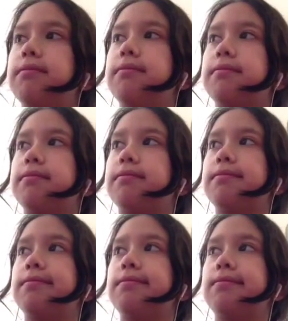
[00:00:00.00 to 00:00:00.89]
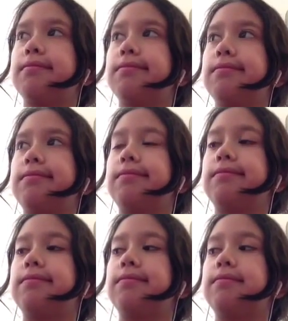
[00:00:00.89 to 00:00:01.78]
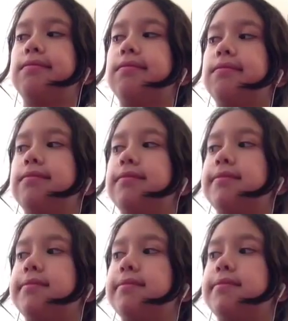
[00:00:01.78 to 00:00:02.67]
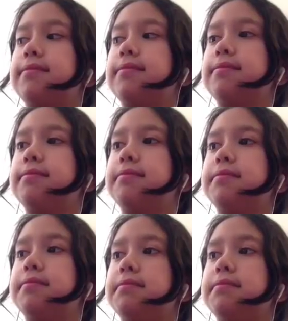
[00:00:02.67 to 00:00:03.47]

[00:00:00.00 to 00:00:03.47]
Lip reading: Nobody speaks.